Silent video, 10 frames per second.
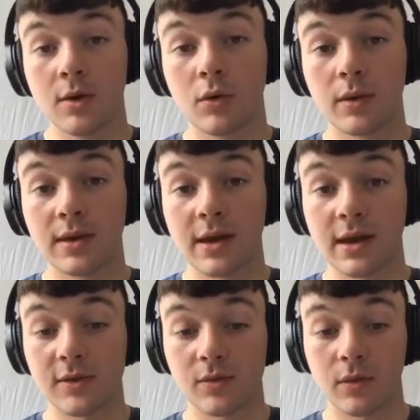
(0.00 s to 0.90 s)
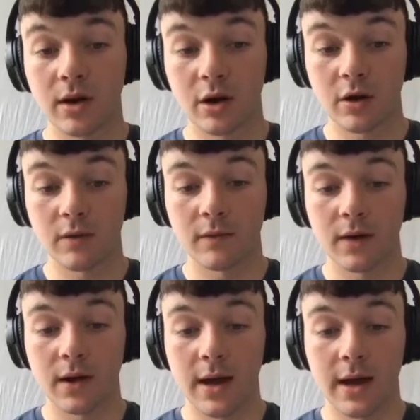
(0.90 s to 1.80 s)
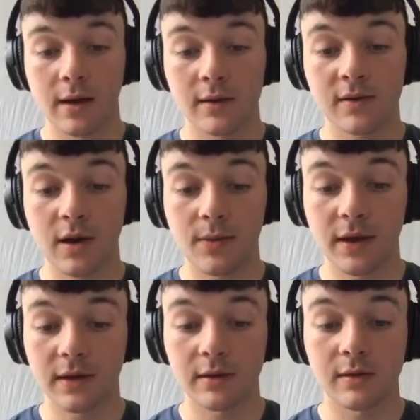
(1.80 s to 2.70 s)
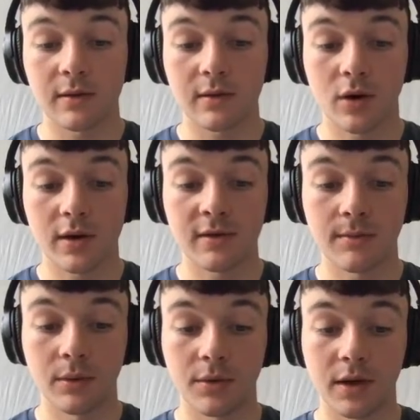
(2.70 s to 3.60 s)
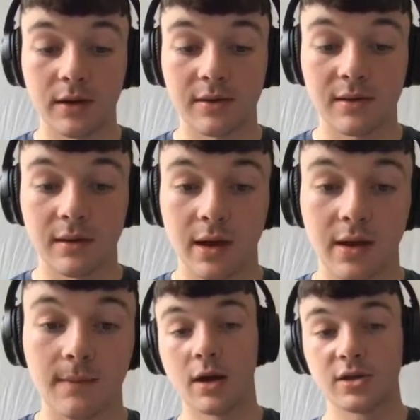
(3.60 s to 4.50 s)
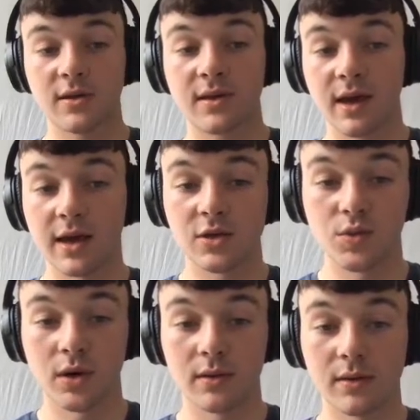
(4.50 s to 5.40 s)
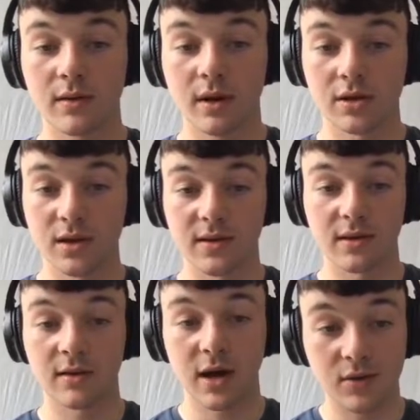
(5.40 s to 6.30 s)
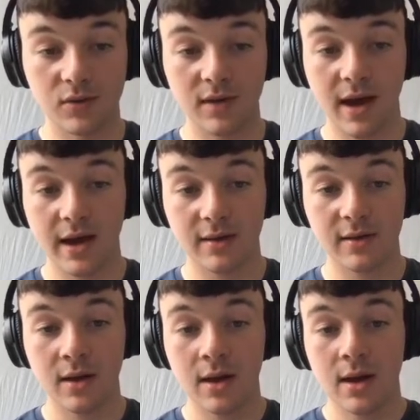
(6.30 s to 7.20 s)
what we did is we went over certain things, quite simple things like adjusting H1s, adjusting title tags,